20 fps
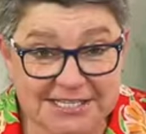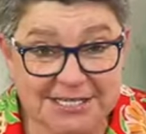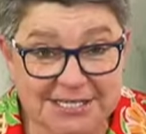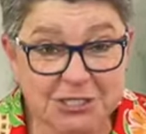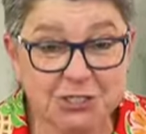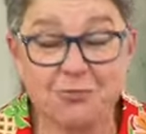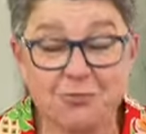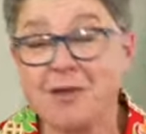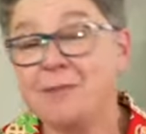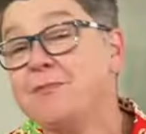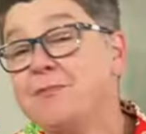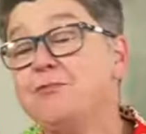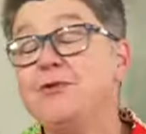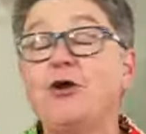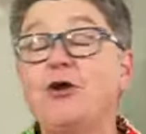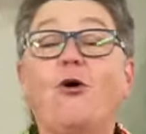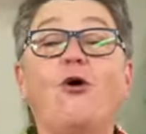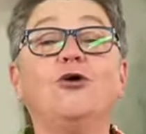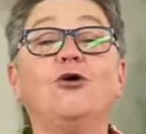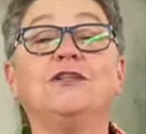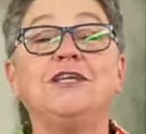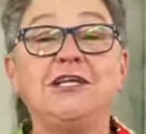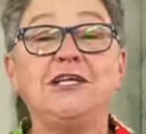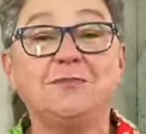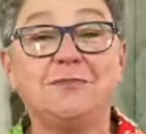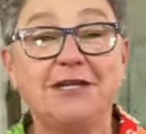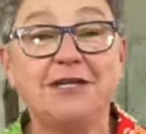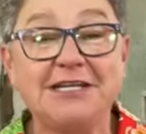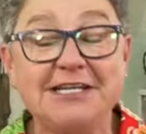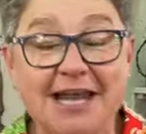things, remember, we all need
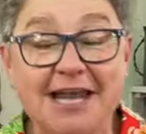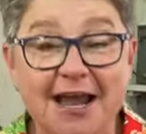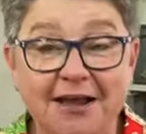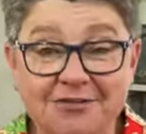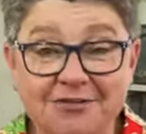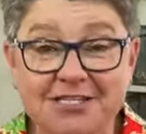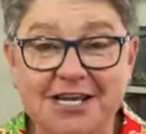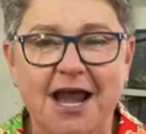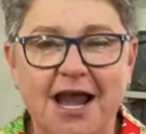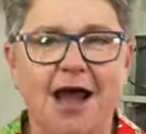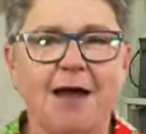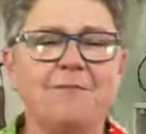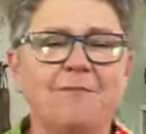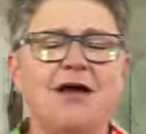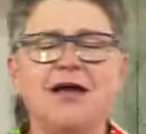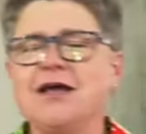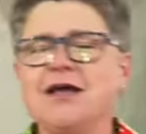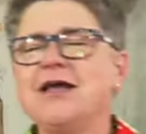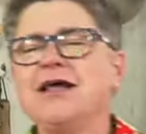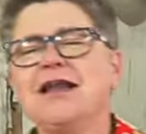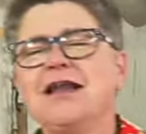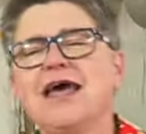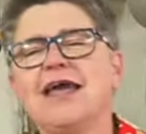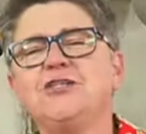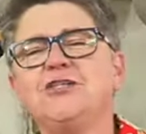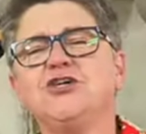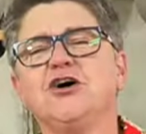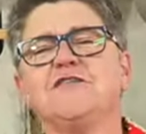a bit of downtime. Late